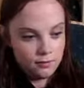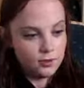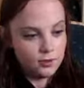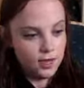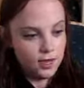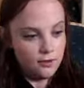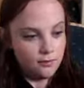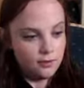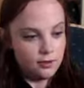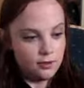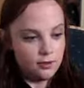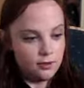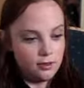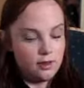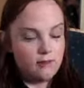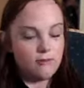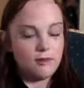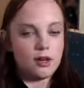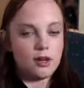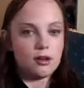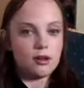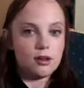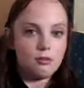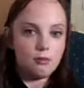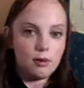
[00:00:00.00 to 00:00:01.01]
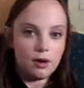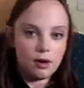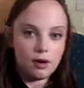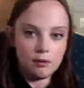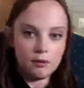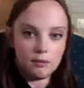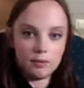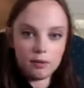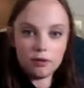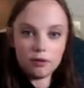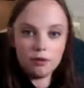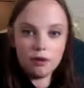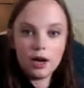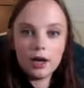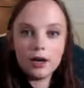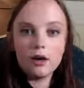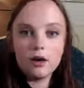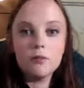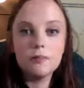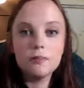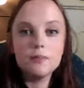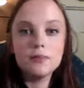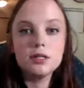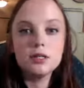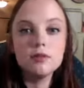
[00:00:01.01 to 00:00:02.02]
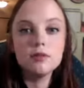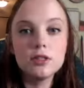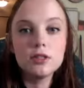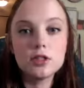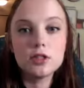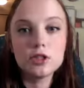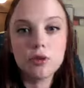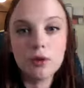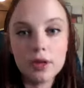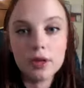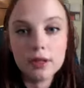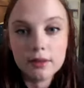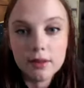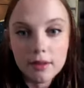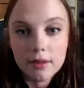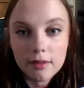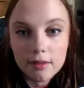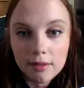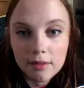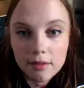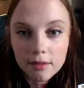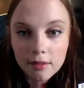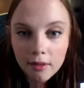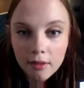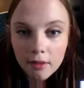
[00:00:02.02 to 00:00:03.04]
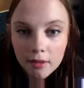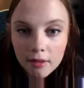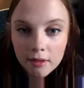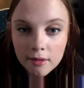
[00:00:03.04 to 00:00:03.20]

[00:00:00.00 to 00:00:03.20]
Definitely very wearable. I hope you enjoyed this.